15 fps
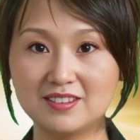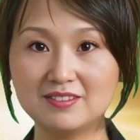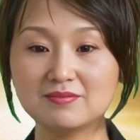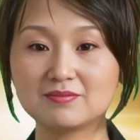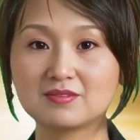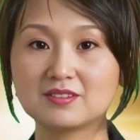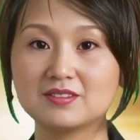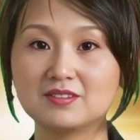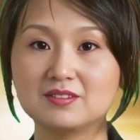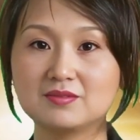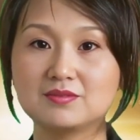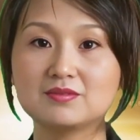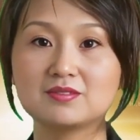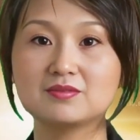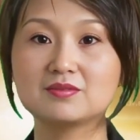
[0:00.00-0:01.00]
on
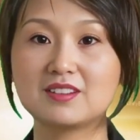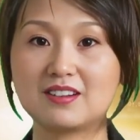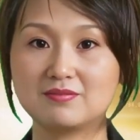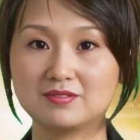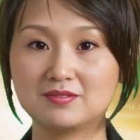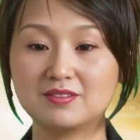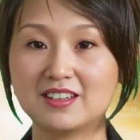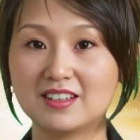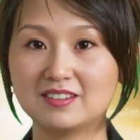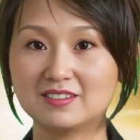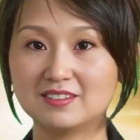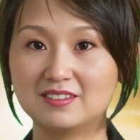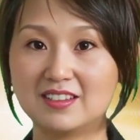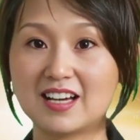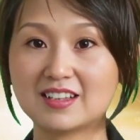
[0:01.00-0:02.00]
customers to understand
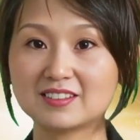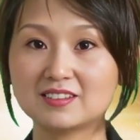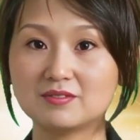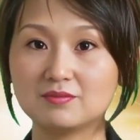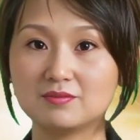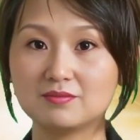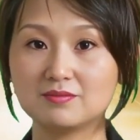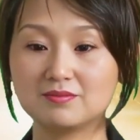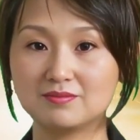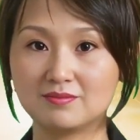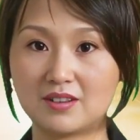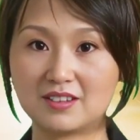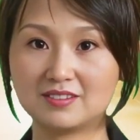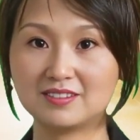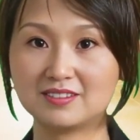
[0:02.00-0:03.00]
their economic
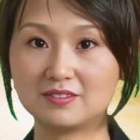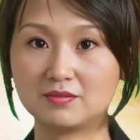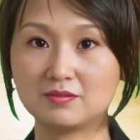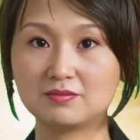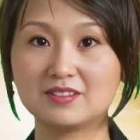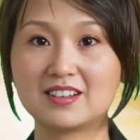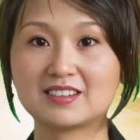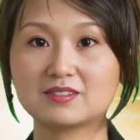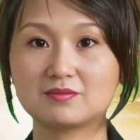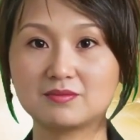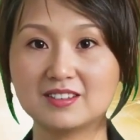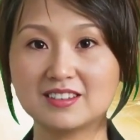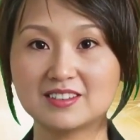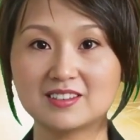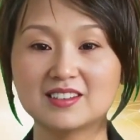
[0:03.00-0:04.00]
identity,
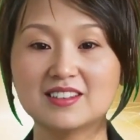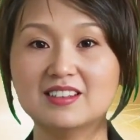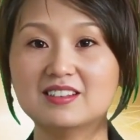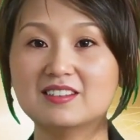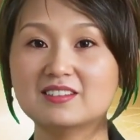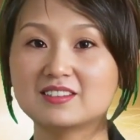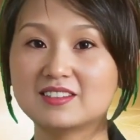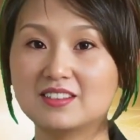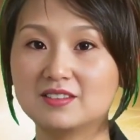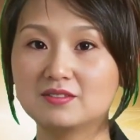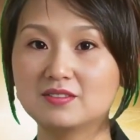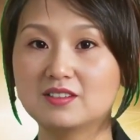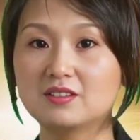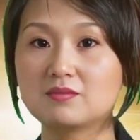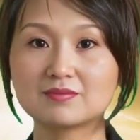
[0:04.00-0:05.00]
transaction background,
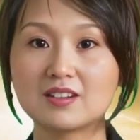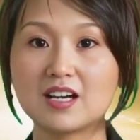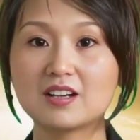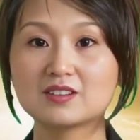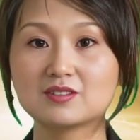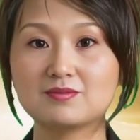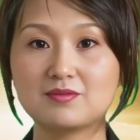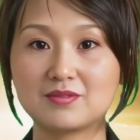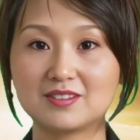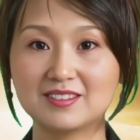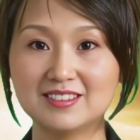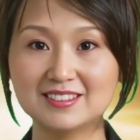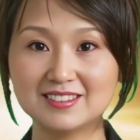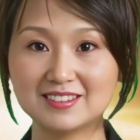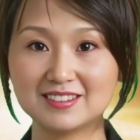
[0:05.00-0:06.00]
and risk
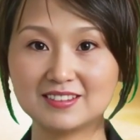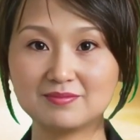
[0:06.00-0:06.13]
status.